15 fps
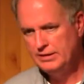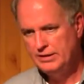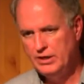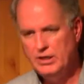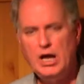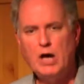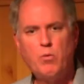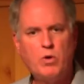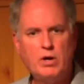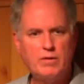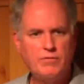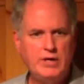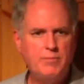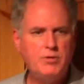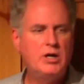You're not one
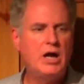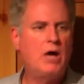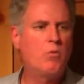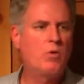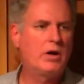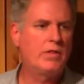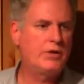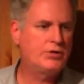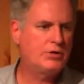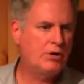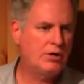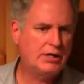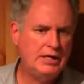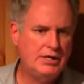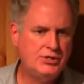of them, you're not one of the
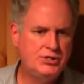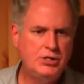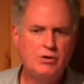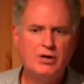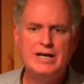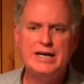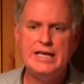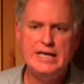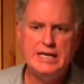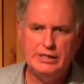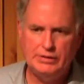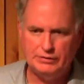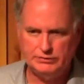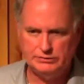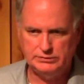turkeys, you're an
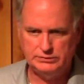eagle.